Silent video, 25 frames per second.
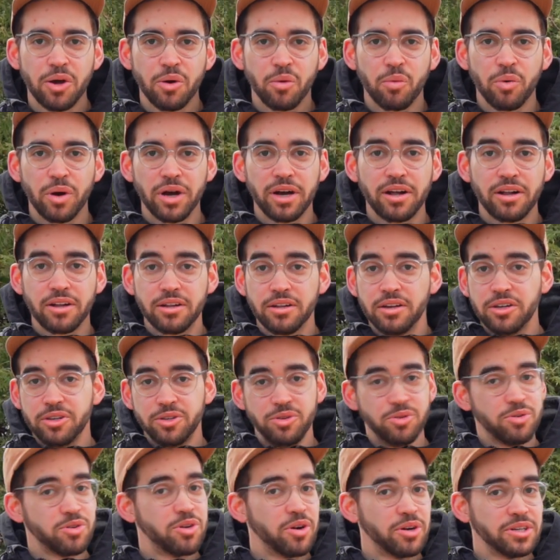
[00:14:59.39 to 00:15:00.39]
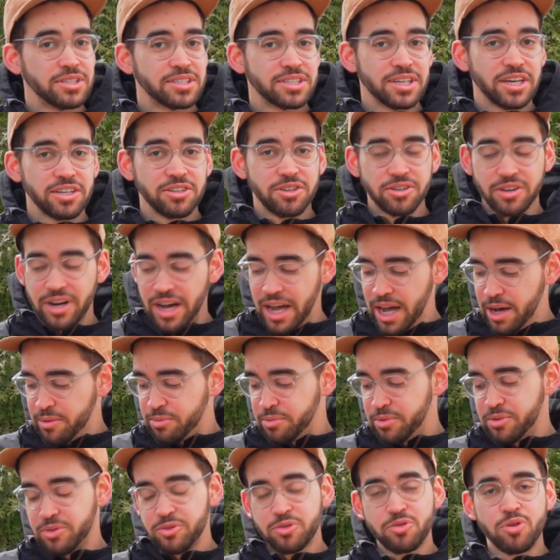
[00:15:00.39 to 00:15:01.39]
well, you go inside your
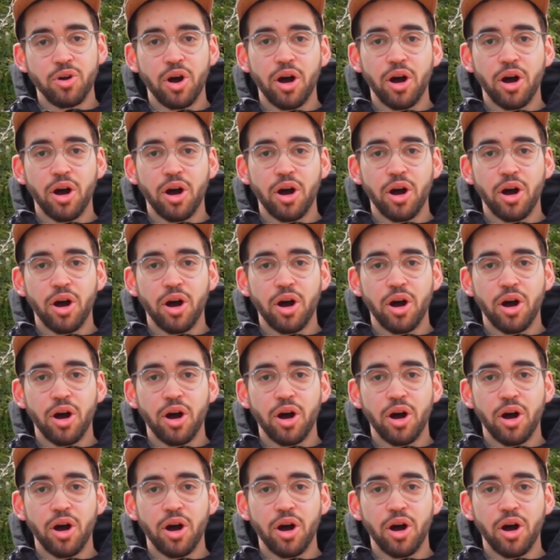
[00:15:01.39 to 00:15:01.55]
app, you